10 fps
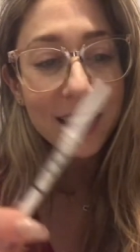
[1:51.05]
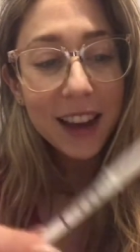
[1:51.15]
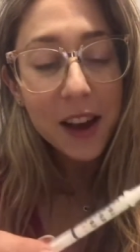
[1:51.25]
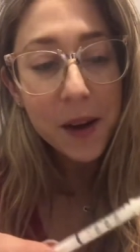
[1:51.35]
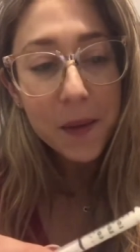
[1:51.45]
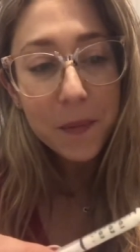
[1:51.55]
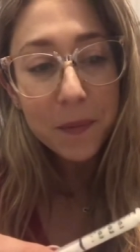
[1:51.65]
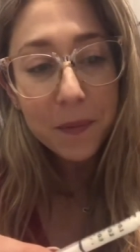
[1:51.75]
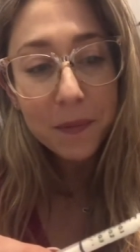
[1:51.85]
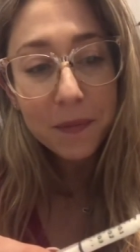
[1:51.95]
Um,
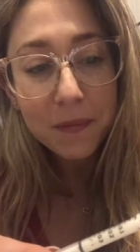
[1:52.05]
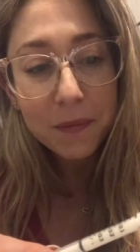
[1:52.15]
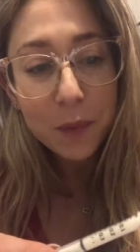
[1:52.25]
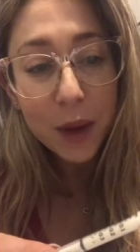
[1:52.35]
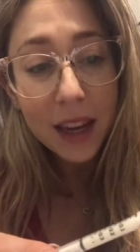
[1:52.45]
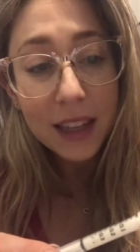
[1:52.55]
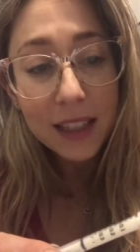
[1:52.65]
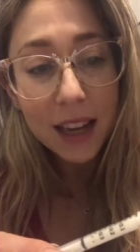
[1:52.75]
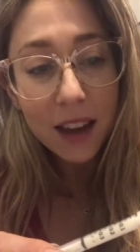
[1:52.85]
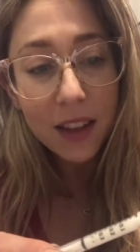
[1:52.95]
we can
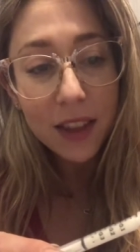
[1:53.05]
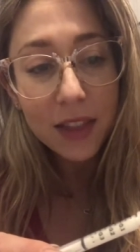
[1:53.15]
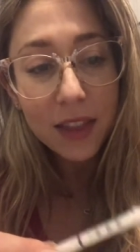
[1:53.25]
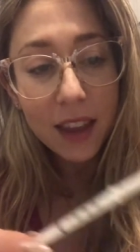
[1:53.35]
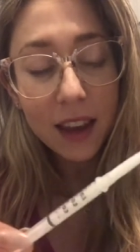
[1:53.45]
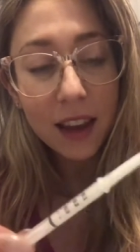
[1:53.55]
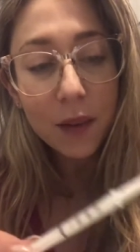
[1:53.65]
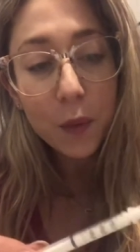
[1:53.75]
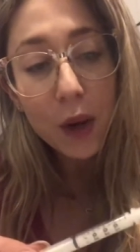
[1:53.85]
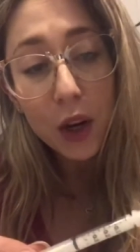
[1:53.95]
tell that they,
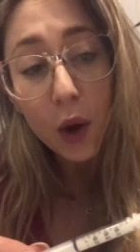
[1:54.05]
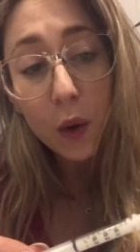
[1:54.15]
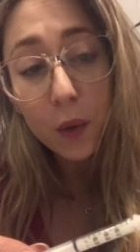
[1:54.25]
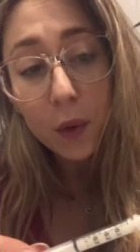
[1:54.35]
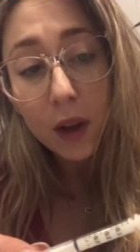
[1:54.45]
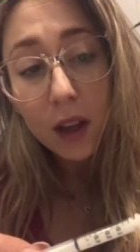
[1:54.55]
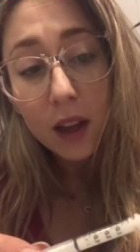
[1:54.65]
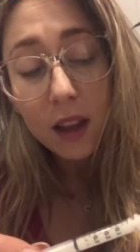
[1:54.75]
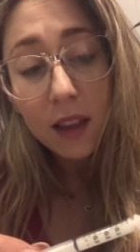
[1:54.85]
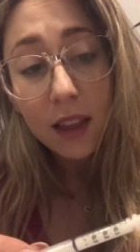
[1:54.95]
we know
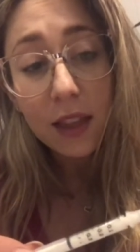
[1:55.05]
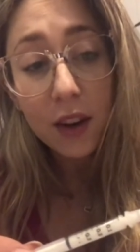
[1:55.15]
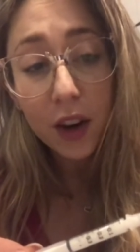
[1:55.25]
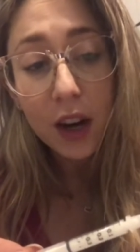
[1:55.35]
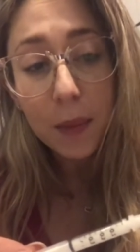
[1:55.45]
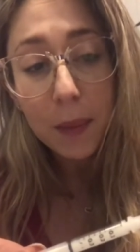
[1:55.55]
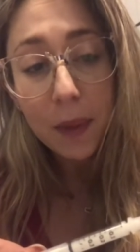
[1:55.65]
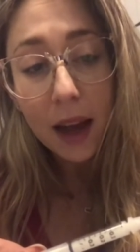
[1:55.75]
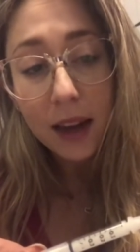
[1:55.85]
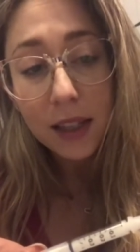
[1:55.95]
that they're going to be
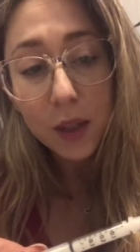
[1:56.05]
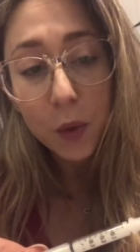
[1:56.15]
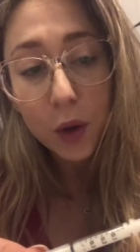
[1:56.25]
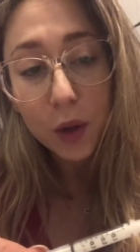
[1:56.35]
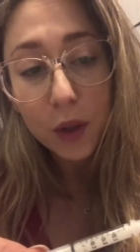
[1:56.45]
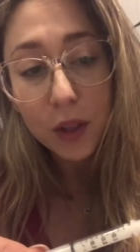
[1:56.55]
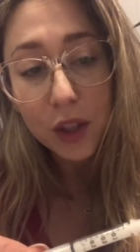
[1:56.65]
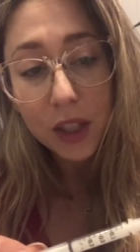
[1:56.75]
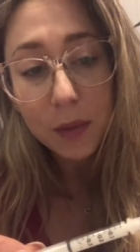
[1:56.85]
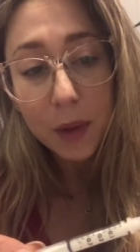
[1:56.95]
black squirrels
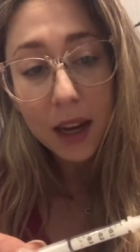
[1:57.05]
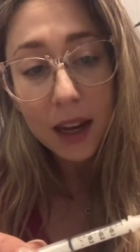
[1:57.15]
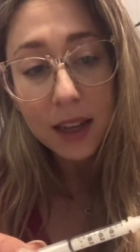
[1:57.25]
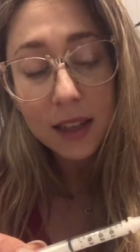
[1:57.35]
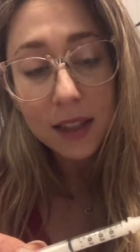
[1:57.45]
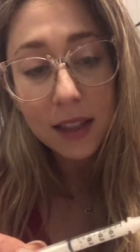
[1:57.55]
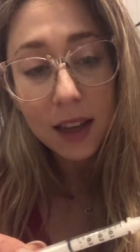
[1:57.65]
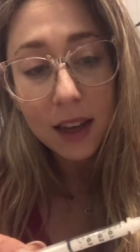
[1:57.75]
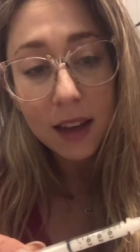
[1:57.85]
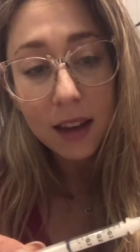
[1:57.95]
just because uh,